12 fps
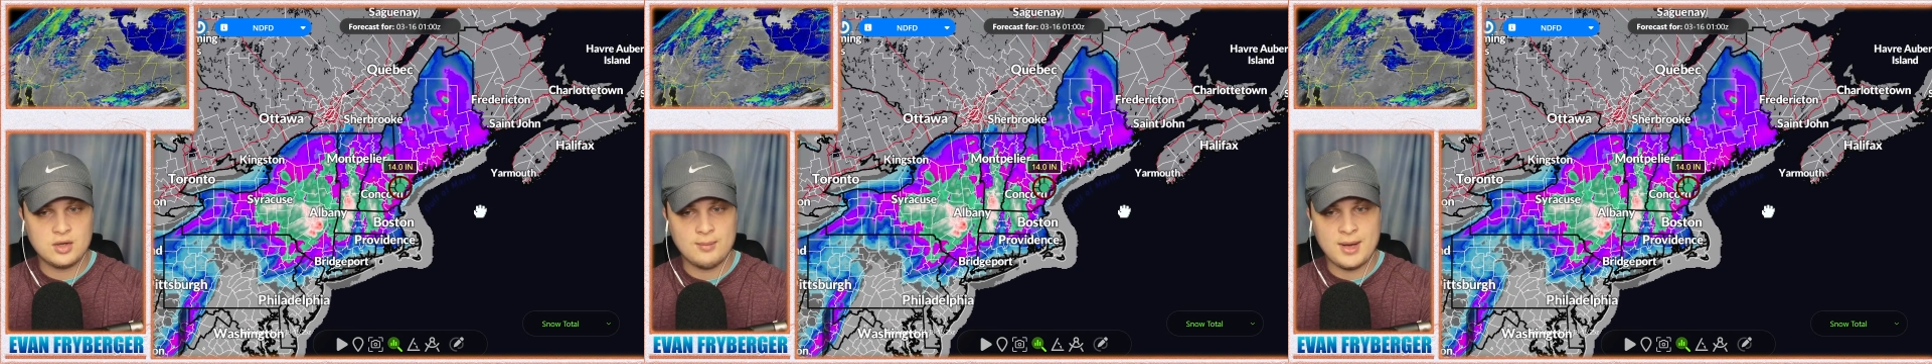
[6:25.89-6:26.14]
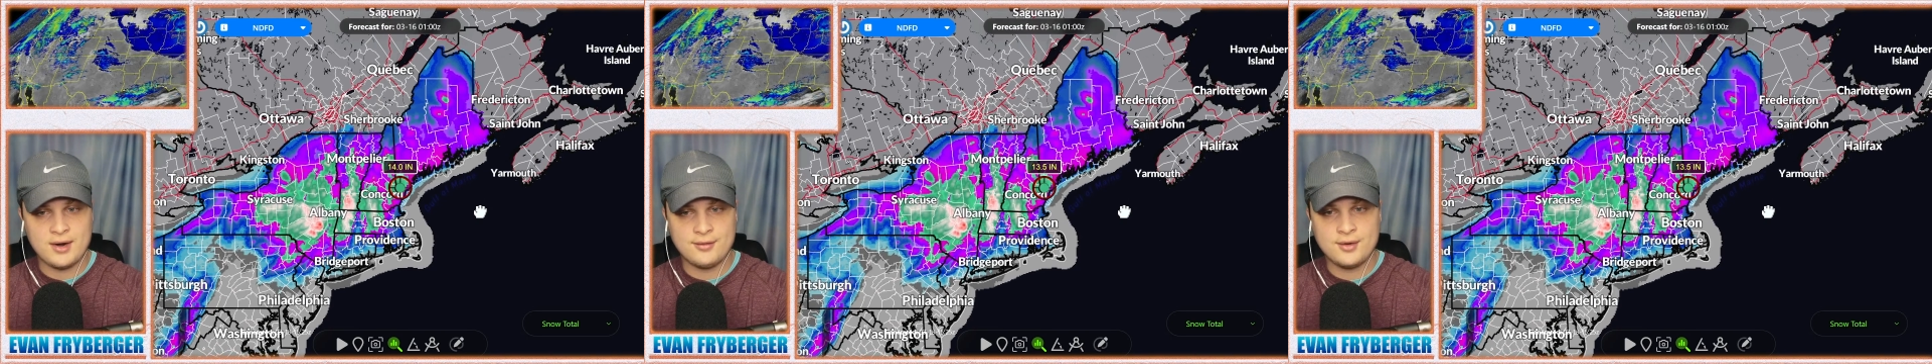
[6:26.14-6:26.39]
So
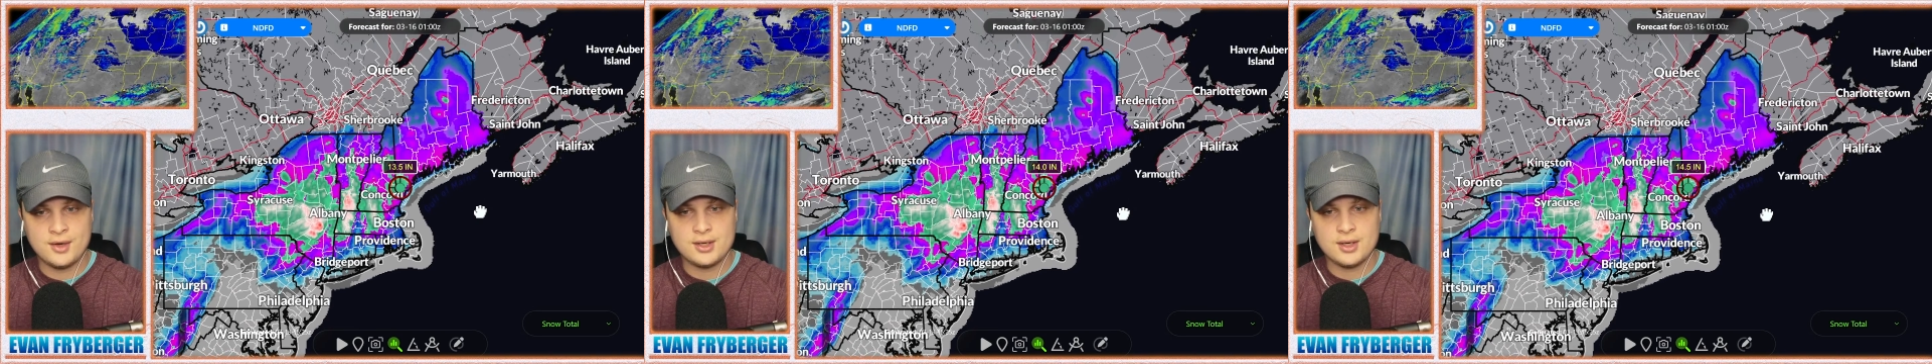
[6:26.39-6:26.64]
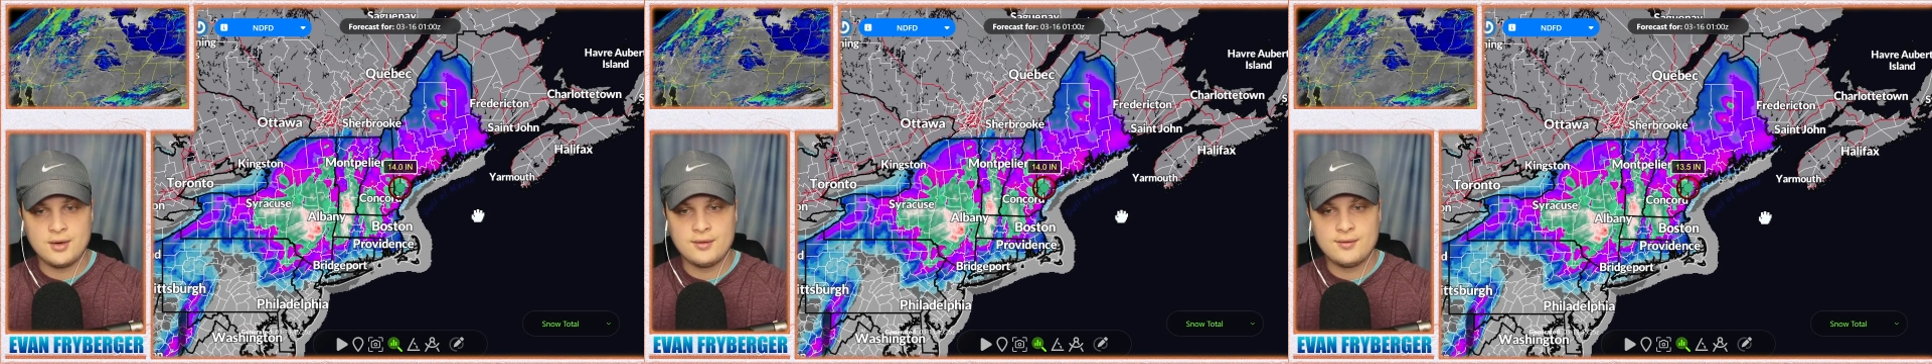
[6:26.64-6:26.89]
about a
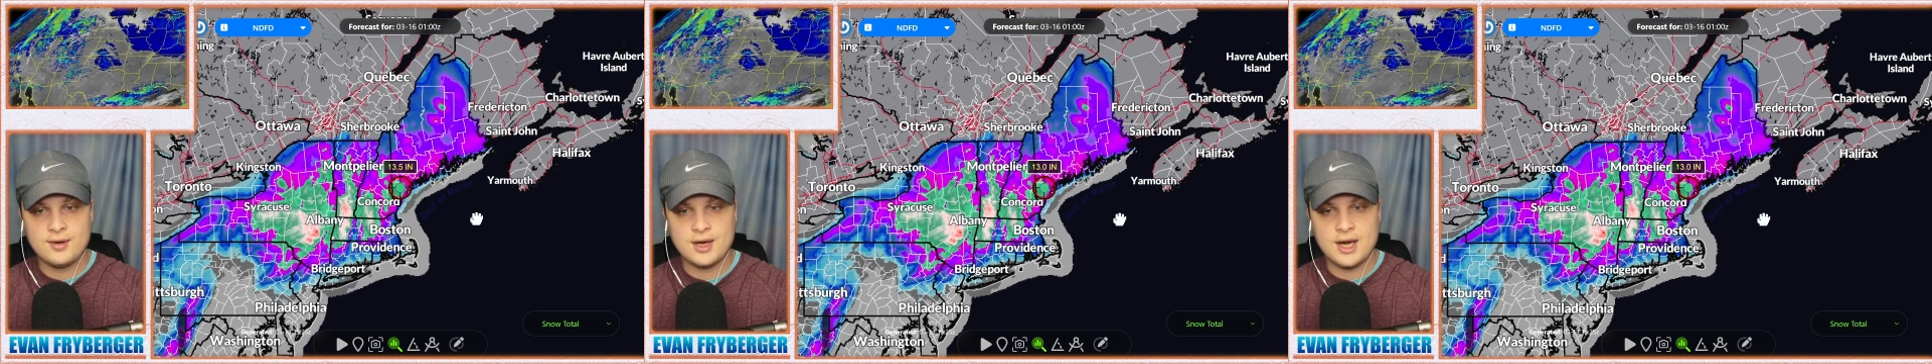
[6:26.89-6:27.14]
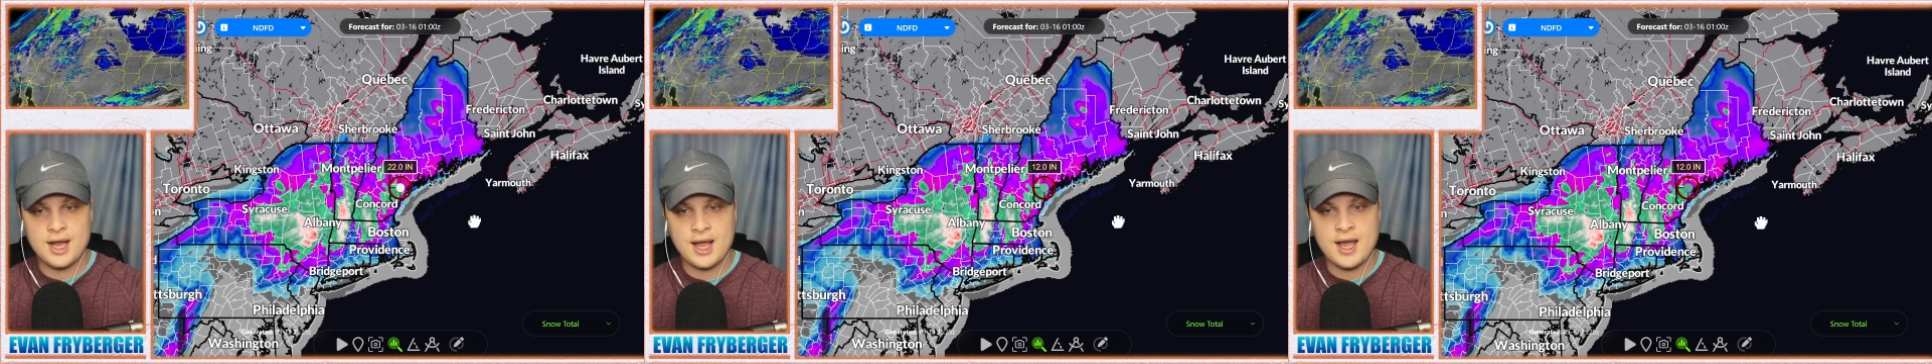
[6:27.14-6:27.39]
foot, foot
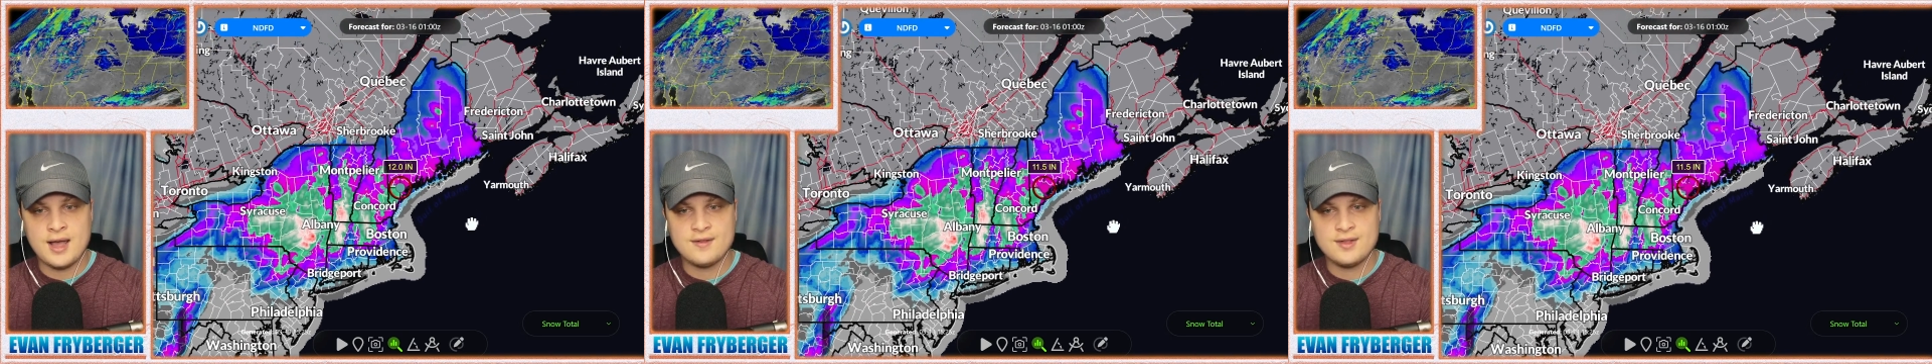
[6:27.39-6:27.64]
and a half.